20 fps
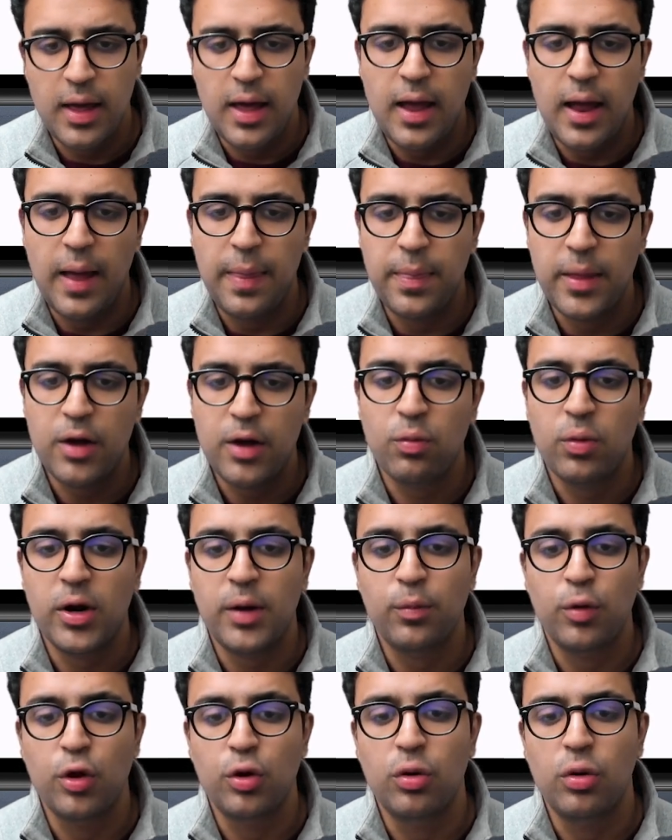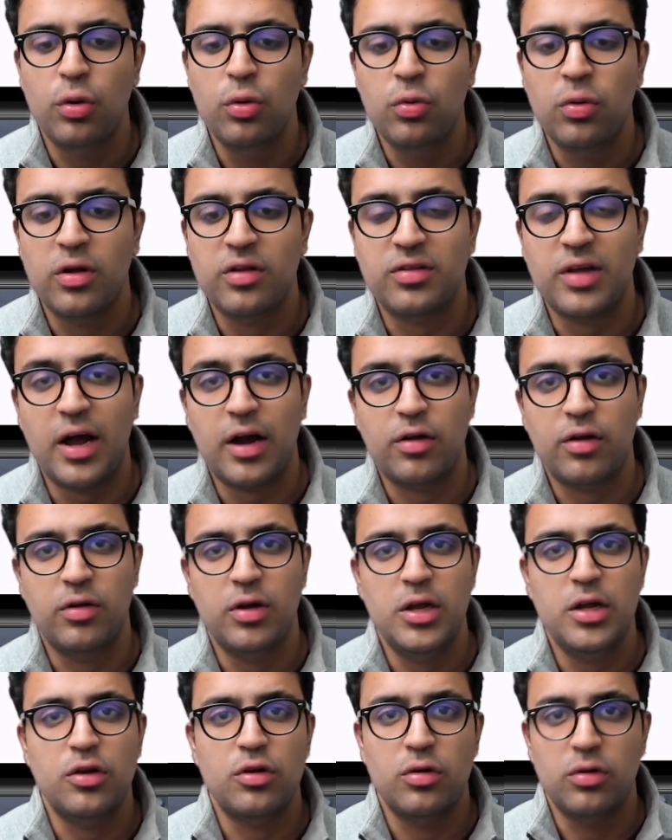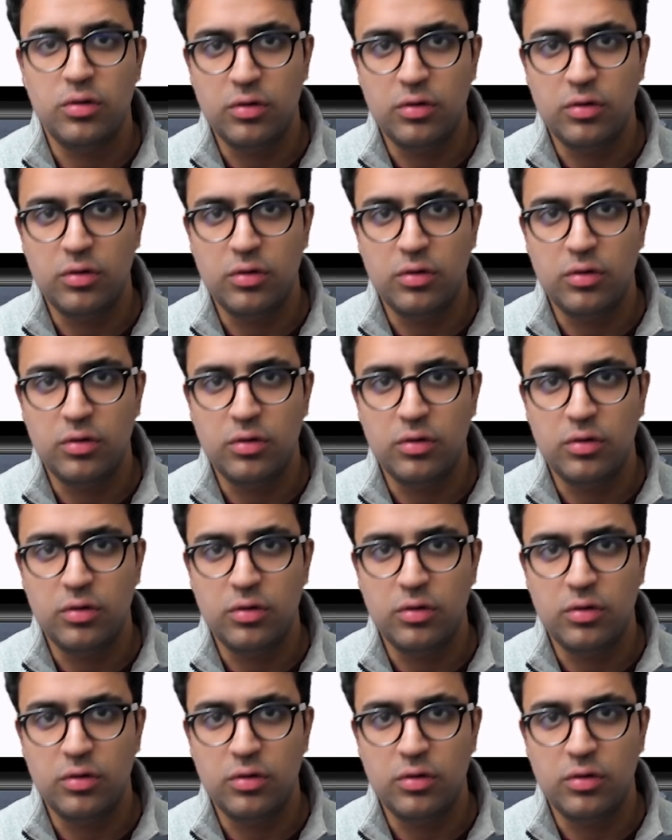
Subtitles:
And then what I'm going to do is actually